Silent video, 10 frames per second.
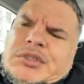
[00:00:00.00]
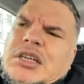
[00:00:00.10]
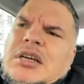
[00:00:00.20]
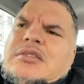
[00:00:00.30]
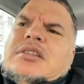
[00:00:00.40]

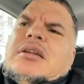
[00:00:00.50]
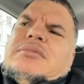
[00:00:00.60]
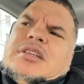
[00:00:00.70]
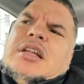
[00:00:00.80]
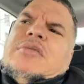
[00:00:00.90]
You understand what
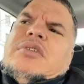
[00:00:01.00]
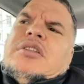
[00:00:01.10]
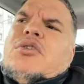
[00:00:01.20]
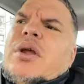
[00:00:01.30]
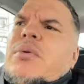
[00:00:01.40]
I'm saying? If the
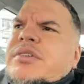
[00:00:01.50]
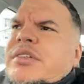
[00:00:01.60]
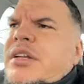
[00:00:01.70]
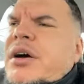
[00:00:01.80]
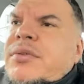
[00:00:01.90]
degree was
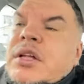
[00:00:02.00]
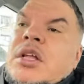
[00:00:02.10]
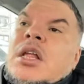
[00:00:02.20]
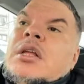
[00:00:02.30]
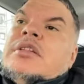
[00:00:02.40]
enough,
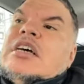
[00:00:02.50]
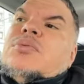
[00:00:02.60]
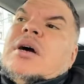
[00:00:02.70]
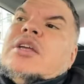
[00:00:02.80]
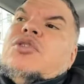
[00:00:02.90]

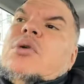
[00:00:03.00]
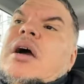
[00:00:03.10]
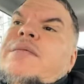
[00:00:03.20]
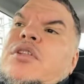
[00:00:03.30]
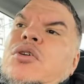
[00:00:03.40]
that's why you
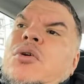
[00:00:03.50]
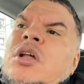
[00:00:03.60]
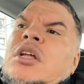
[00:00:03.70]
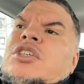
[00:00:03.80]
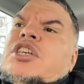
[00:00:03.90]
have,
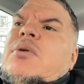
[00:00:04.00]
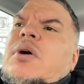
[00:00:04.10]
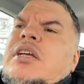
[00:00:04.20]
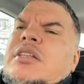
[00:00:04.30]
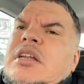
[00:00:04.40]
Sheikh
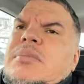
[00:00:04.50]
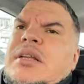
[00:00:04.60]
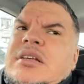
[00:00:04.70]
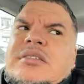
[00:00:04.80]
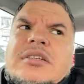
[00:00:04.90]
Walid
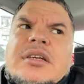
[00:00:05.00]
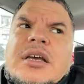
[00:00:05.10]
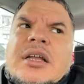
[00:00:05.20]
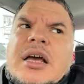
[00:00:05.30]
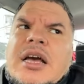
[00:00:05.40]
al-Manisi,
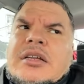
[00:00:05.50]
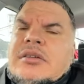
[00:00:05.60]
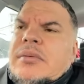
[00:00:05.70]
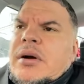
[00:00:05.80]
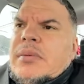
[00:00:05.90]
and I
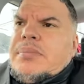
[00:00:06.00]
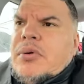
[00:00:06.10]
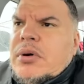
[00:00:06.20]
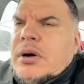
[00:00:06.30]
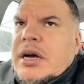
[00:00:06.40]

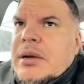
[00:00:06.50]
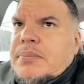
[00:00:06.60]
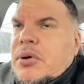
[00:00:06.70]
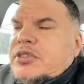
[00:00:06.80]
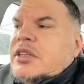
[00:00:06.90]

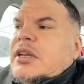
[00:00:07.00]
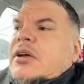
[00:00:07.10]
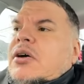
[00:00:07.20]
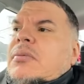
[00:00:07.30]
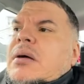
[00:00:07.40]
had posted
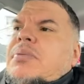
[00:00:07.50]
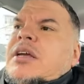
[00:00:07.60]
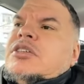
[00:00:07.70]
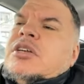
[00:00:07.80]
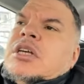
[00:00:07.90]
it on my
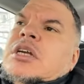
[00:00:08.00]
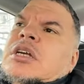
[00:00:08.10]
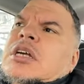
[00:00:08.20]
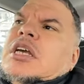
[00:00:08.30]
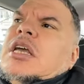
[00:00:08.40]
page.
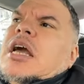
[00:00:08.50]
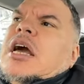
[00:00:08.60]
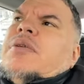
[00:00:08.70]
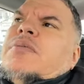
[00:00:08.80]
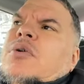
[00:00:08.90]
He
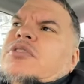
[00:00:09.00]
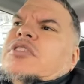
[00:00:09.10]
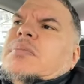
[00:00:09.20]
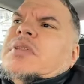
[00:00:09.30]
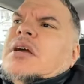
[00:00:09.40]
had wrote
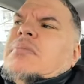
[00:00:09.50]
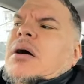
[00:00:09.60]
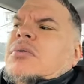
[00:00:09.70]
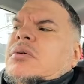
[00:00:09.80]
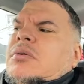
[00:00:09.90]
something
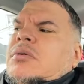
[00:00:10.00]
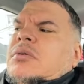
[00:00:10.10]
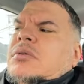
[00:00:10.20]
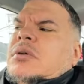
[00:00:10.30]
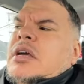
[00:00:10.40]
about,
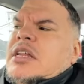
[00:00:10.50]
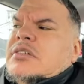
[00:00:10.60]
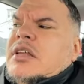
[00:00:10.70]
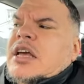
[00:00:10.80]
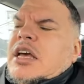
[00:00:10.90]
and
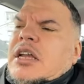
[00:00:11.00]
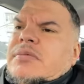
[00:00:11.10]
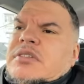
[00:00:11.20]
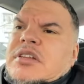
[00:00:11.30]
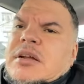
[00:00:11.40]
he's the head
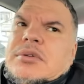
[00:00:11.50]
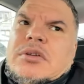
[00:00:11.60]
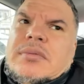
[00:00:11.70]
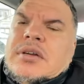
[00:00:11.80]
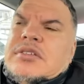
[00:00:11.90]
of the Islamic
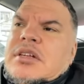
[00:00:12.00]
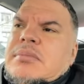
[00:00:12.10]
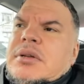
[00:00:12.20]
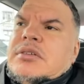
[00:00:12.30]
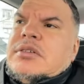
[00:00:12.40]
University
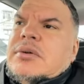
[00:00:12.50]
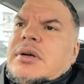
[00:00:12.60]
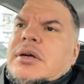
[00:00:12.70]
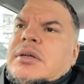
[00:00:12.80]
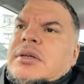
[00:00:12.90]
in
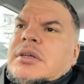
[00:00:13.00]
Minnesota.